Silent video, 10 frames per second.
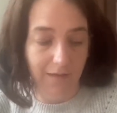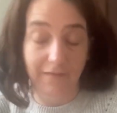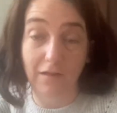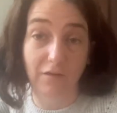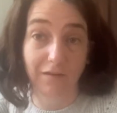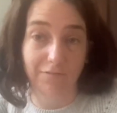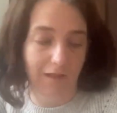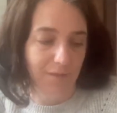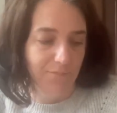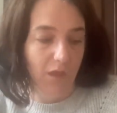that'll look
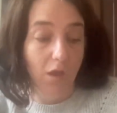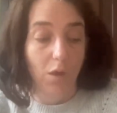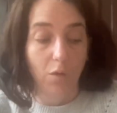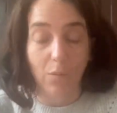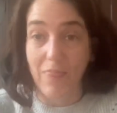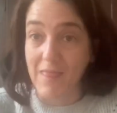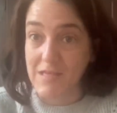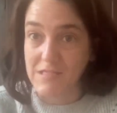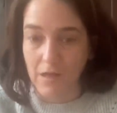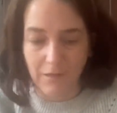lovely when they're
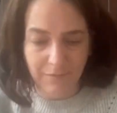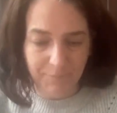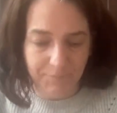done.